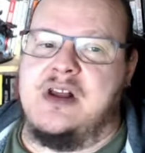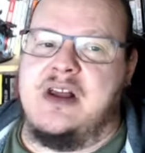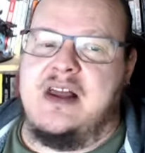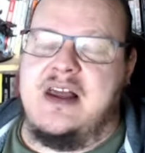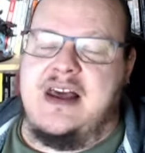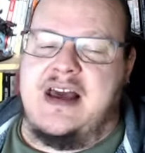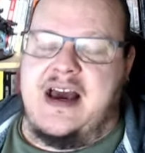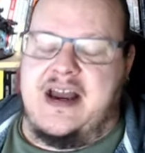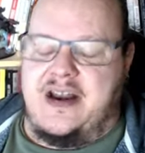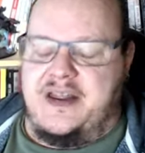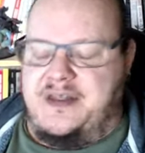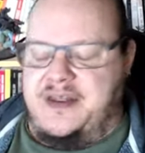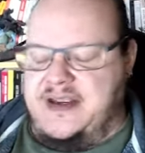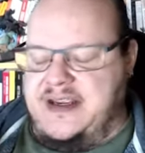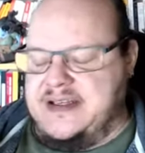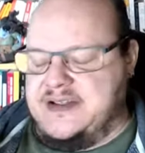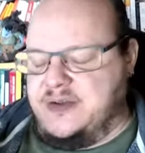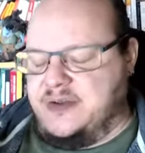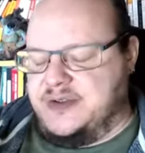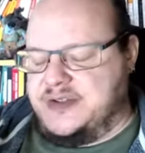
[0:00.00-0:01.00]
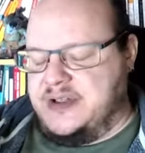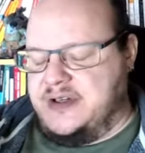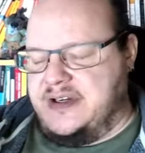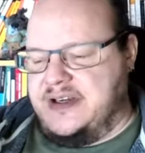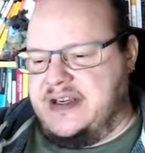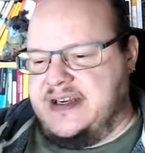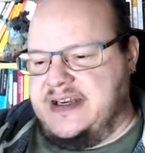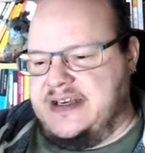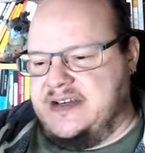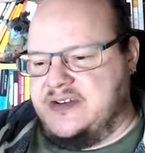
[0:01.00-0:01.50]
And I think it's also
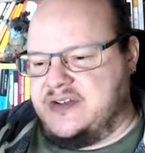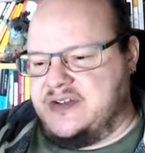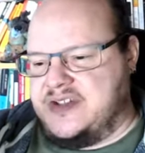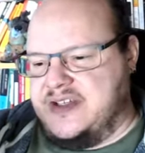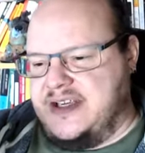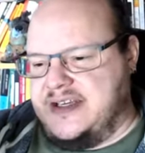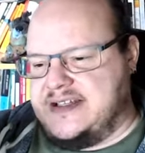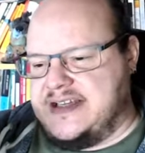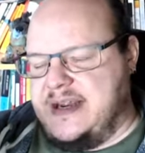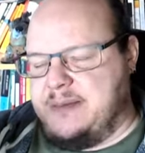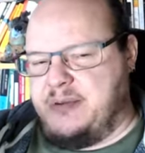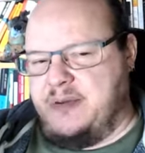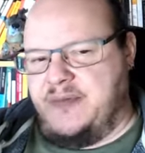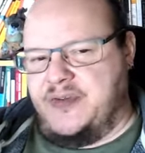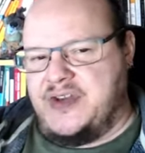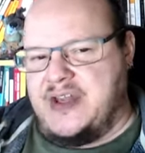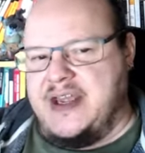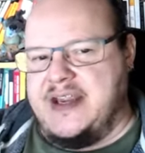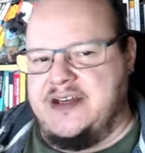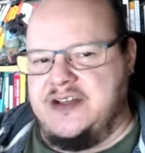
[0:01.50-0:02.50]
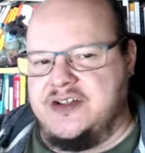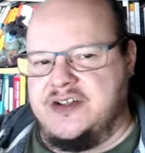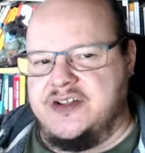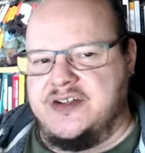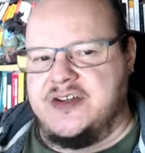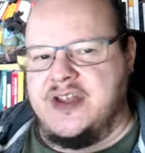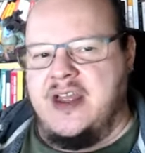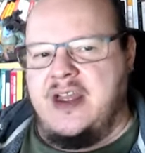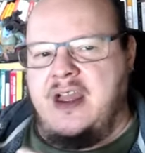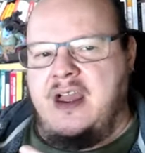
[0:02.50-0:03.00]
an interesting example of the
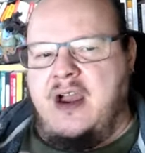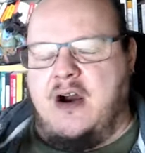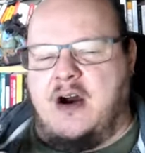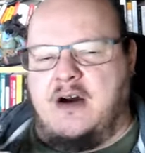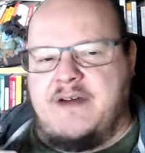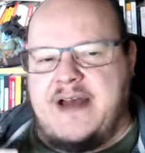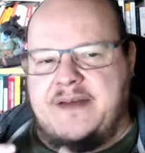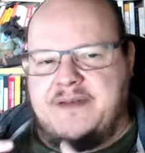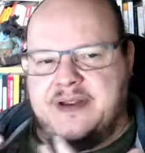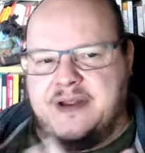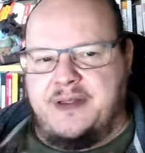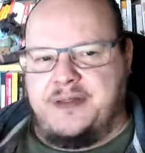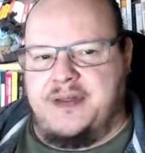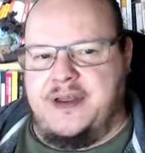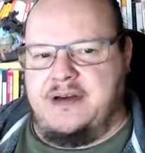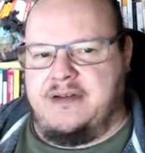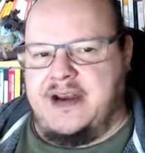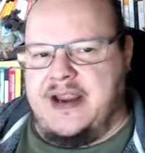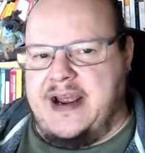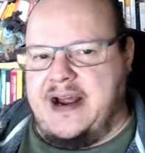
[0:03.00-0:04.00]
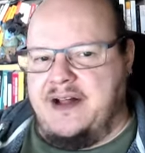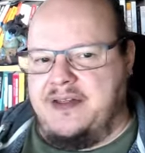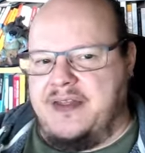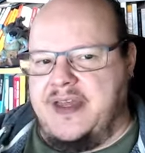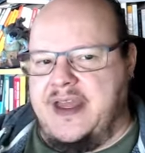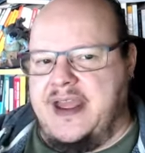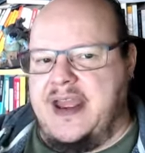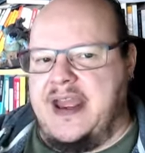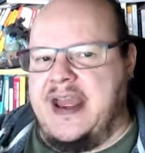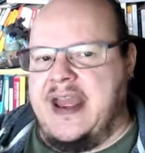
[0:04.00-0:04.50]
dangers of having a theory out
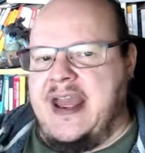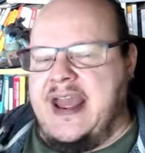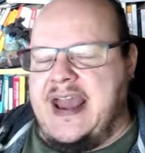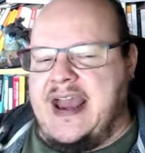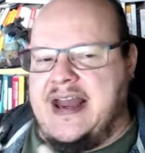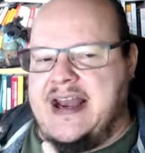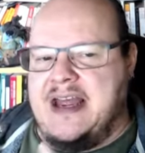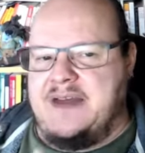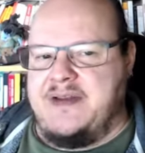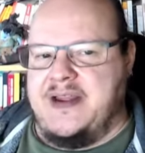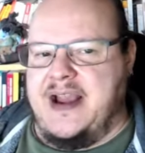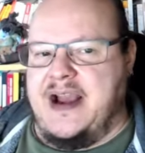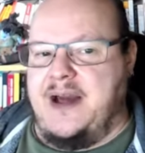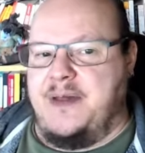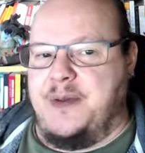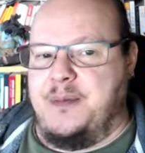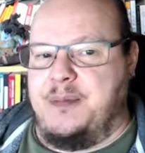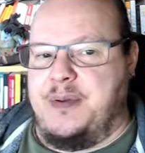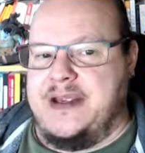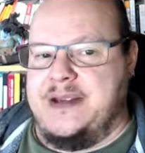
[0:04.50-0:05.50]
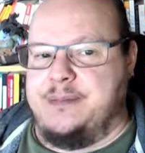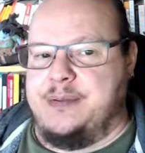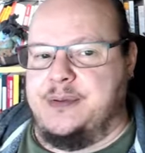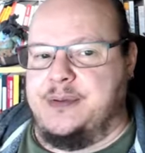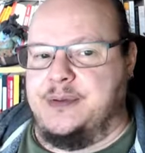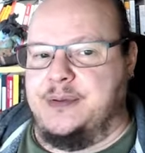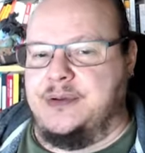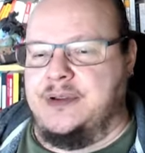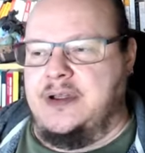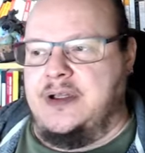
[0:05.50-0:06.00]
there and having other
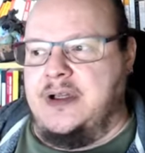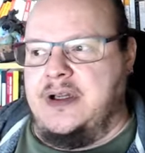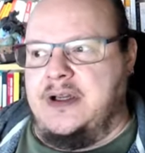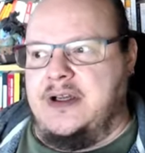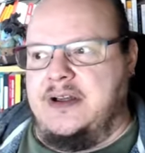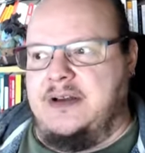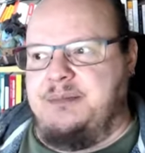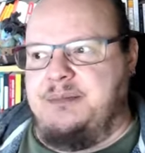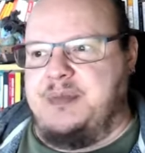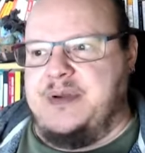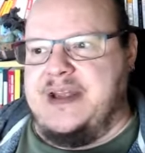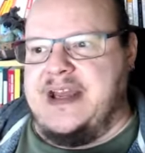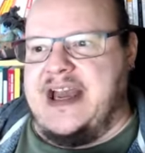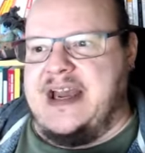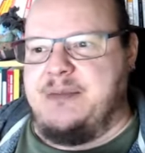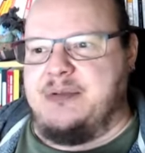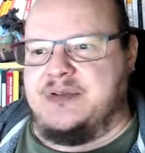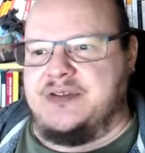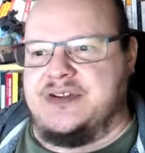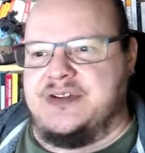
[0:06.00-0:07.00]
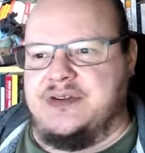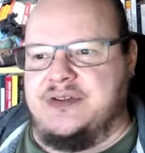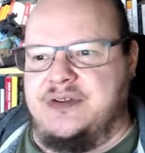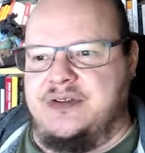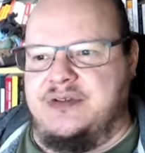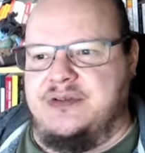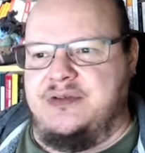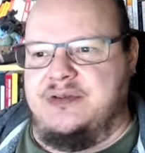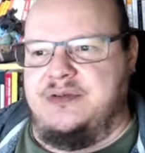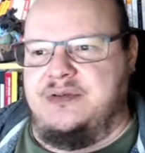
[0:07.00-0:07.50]
people be able
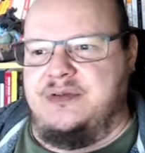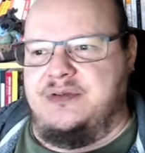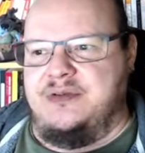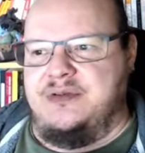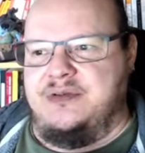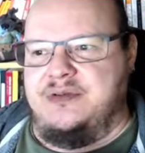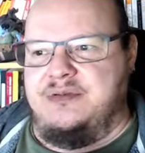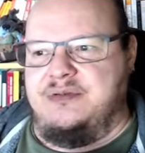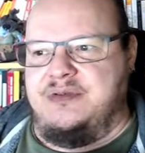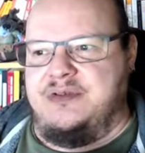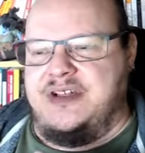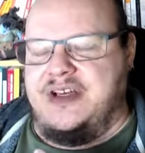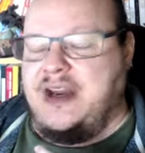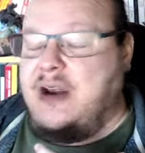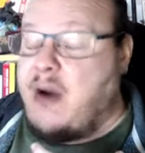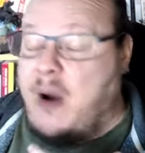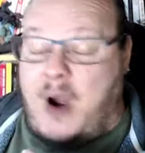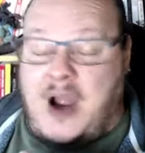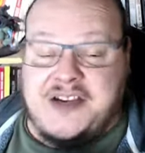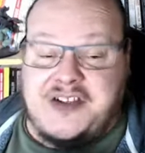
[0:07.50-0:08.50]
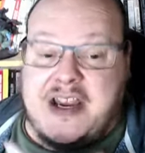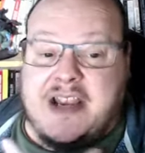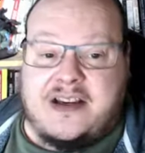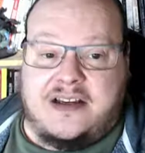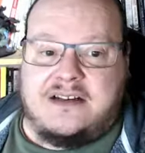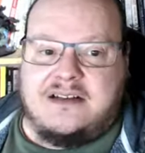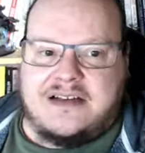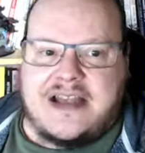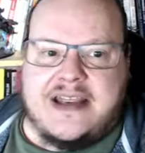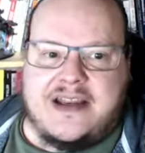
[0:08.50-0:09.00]
to, hijack it,
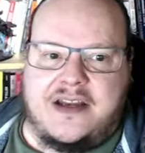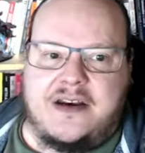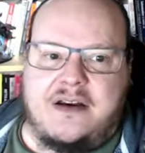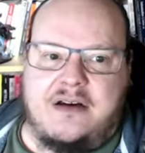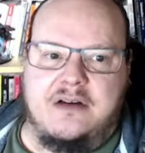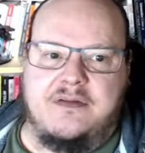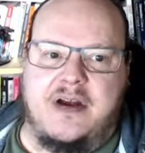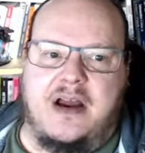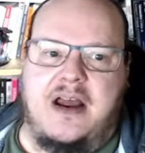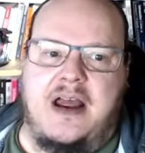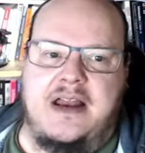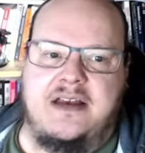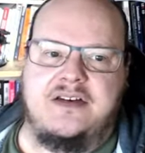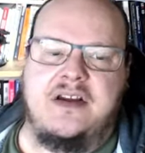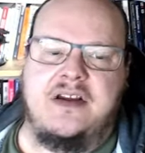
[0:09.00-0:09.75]
take it over, and